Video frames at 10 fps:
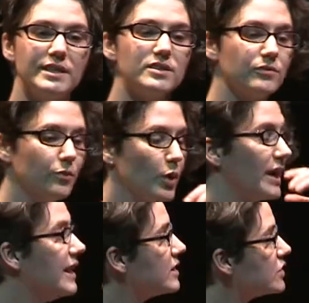for an
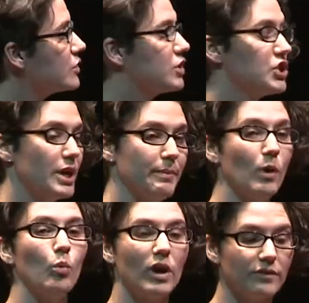internship
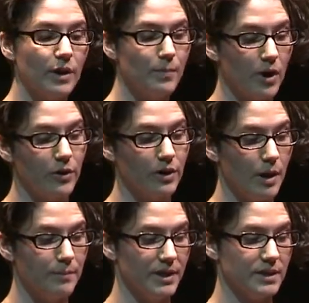at one of our partner
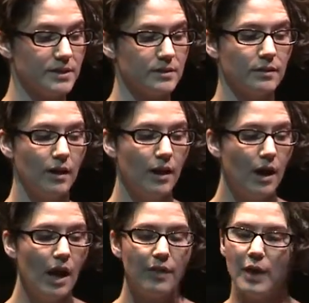companies.
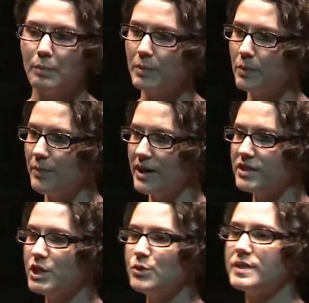They'll be prepared
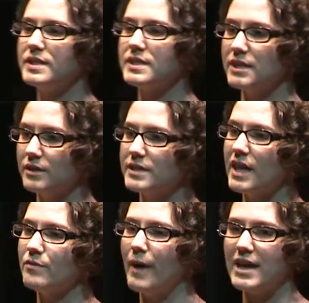to use the skills
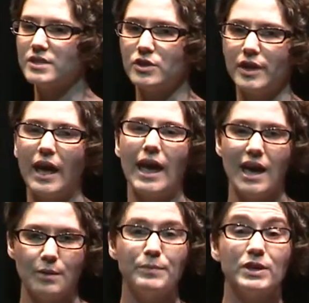they've mastered
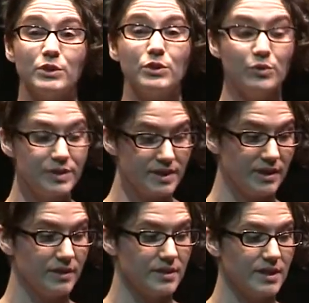and build new
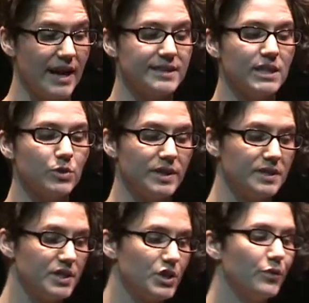skills as they
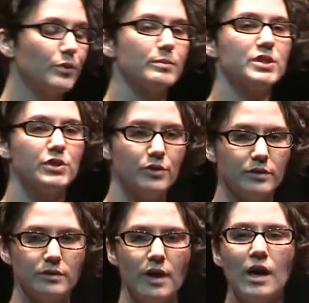transition from
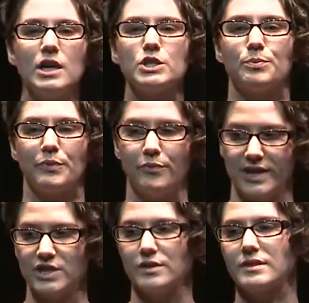student to
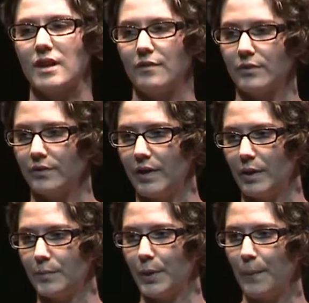professional software
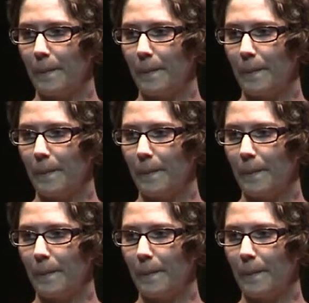developer.